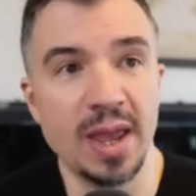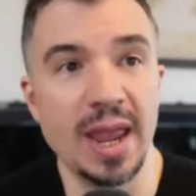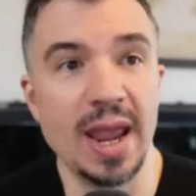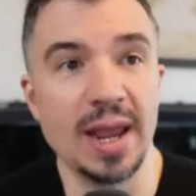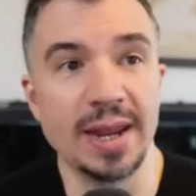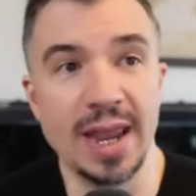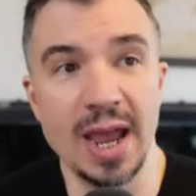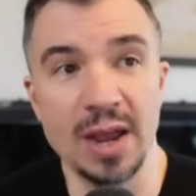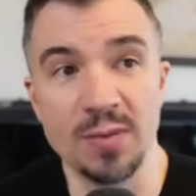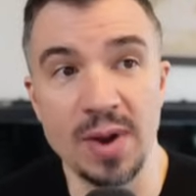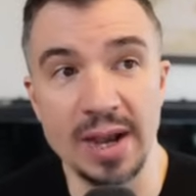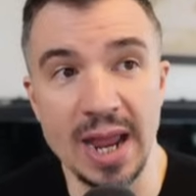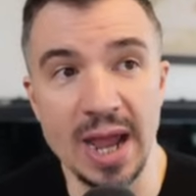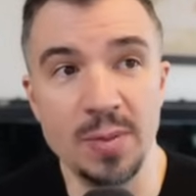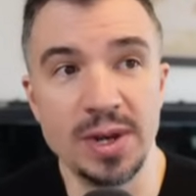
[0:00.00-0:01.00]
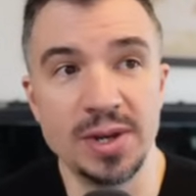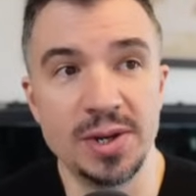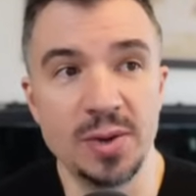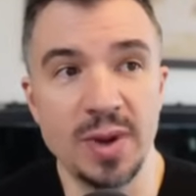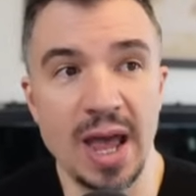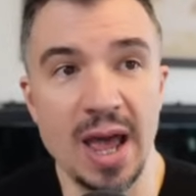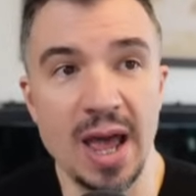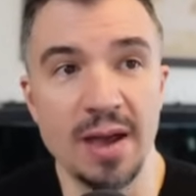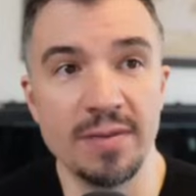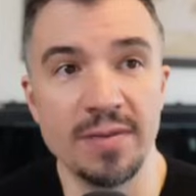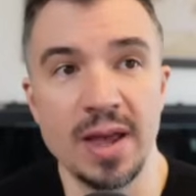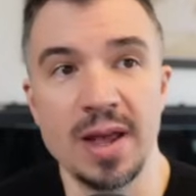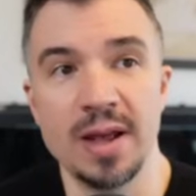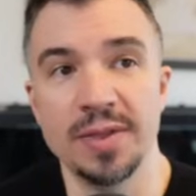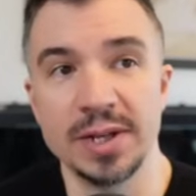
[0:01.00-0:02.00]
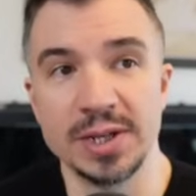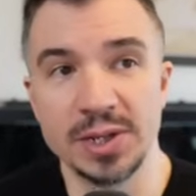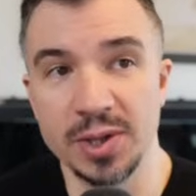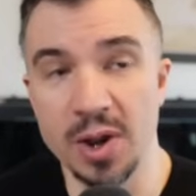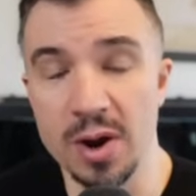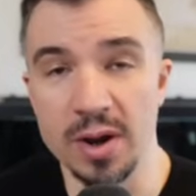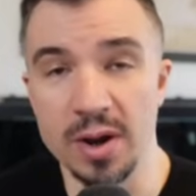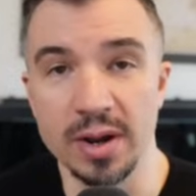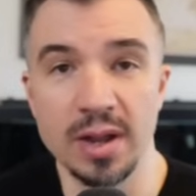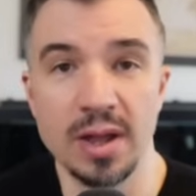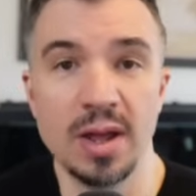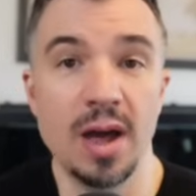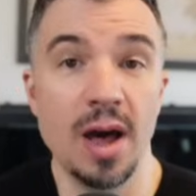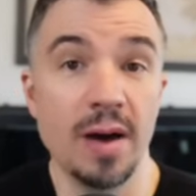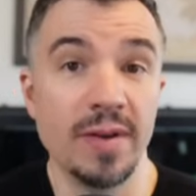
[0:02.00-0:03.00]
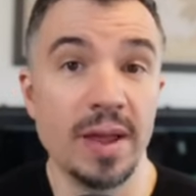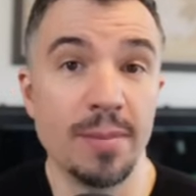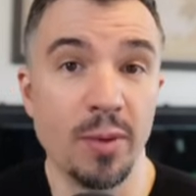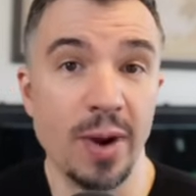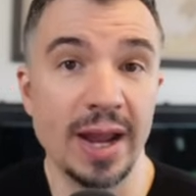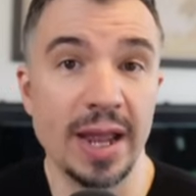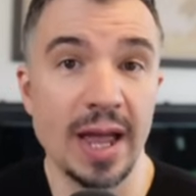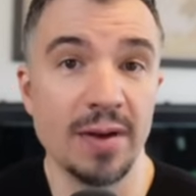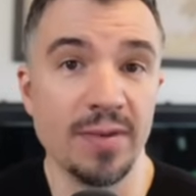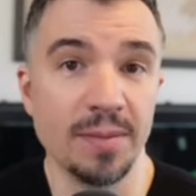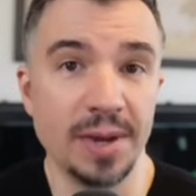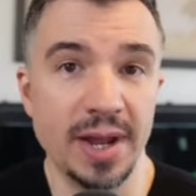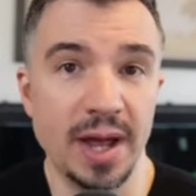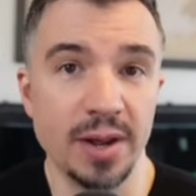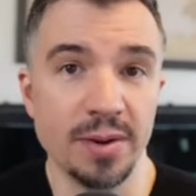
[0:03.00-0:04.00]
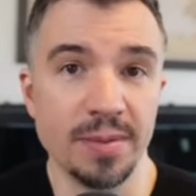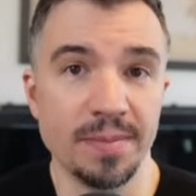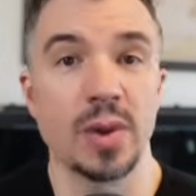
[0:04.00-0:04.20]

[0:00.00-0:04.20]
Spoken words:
And again, right now, we do have the start of a breakout from the dollar.